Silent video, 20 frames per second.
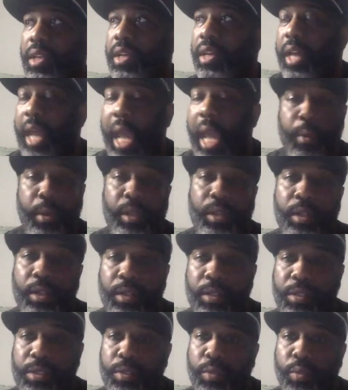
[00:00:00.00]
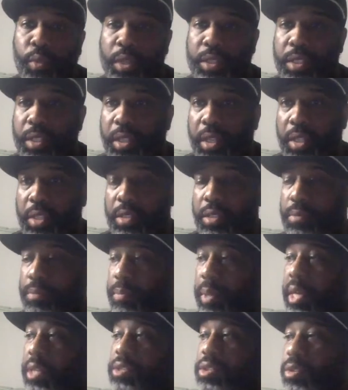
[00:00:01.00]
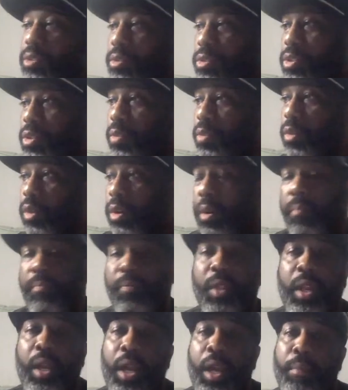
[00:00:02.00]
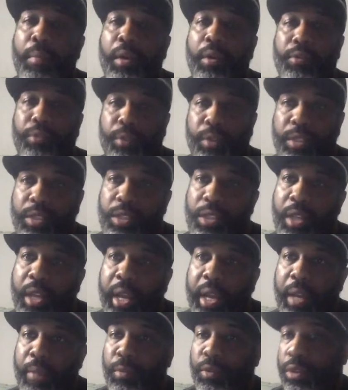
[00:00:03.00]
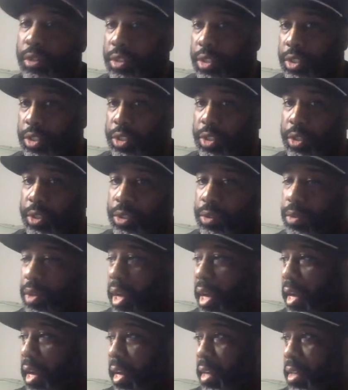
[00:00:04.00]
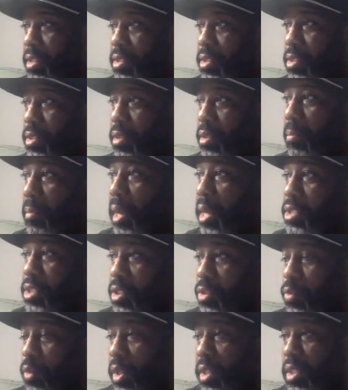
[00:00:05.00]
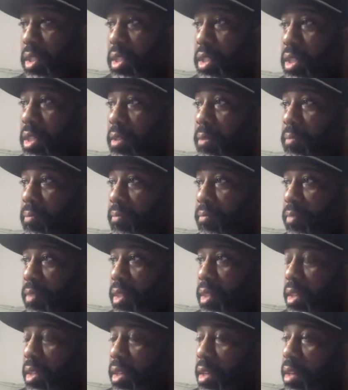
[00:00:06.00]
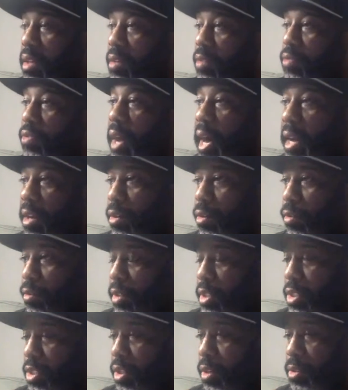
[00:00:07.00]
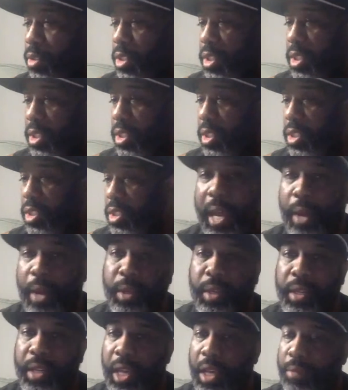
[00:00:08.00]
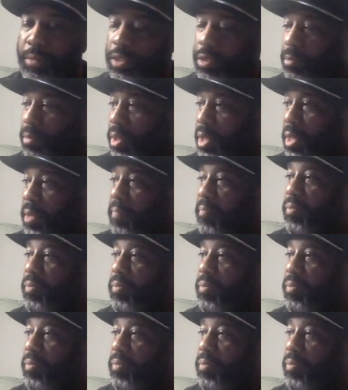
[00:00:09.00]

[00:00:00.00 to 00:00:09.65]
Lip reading: how it looks once it gets pasted onto the wall. But for tonight, I'm going to show you guys basically what the final result is of how it came to be.